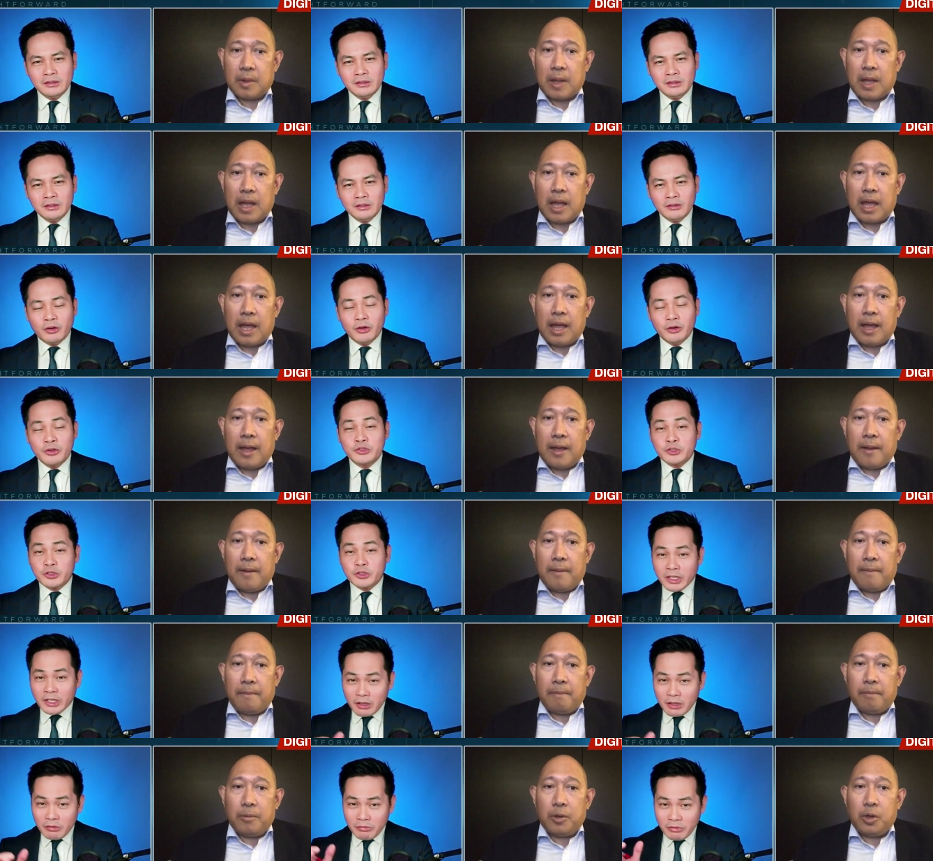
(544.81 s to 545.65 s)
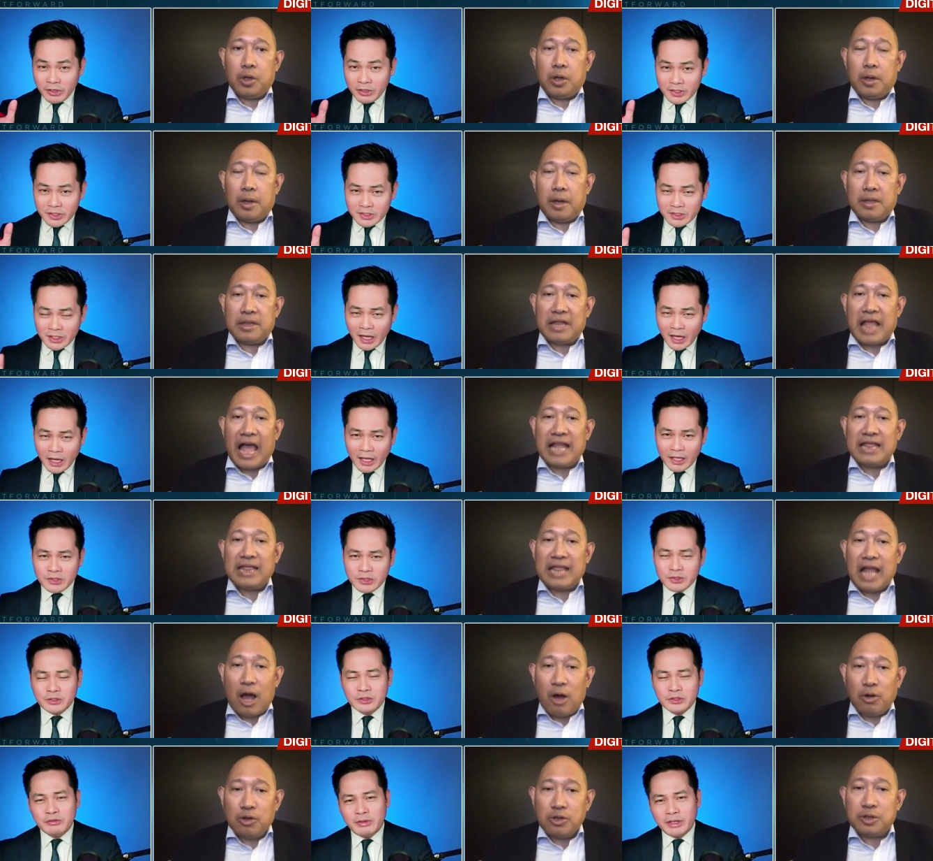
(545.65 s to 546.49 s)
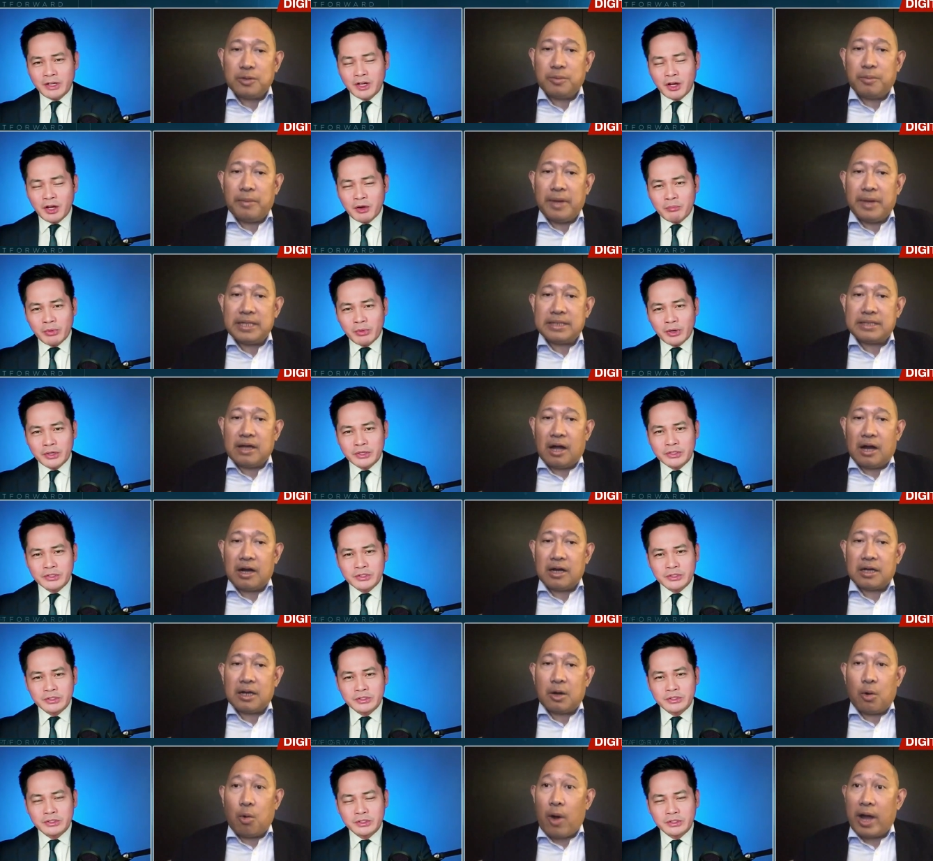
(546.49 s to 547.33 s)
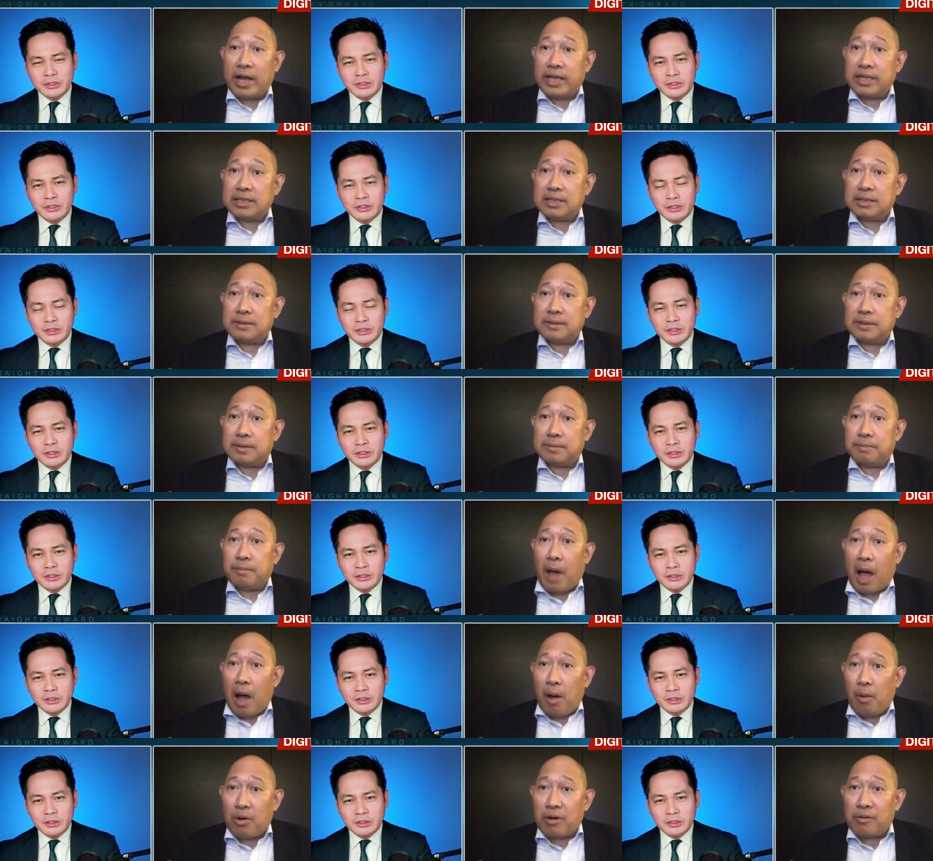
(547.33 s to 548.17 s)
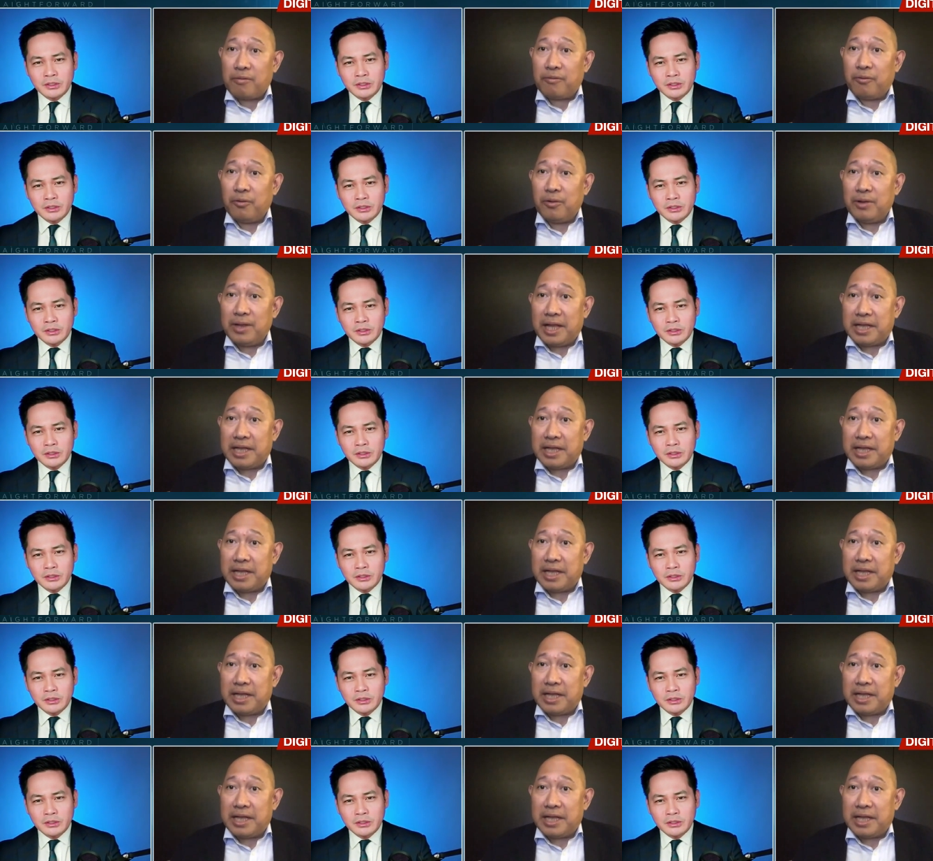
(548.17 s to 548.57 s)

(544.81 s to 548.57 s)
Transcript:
Speaker 1: Also, given his high
Speaker 2: survey numbers, the announcements are quite powerful